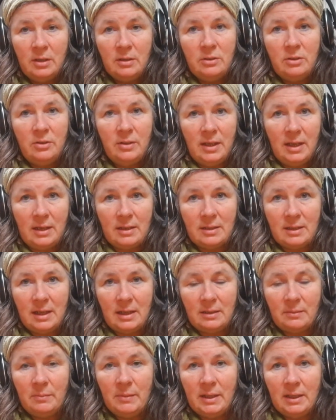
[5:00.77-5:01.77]
to the
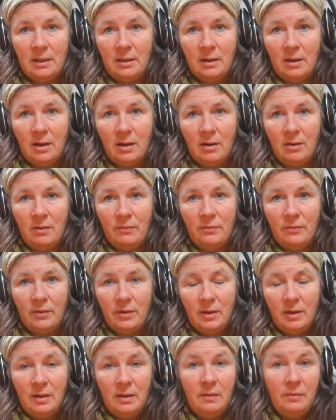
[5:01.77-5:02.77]
exact middle of
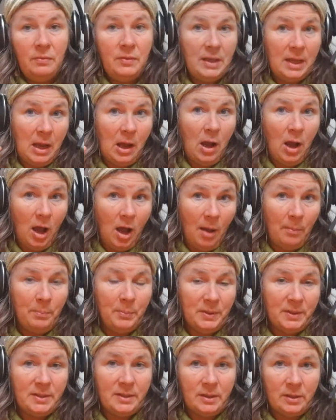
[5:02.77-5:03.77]
the
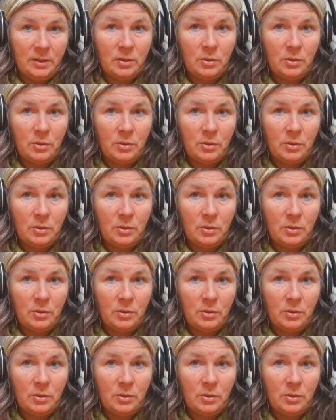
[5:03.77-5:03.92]
opposite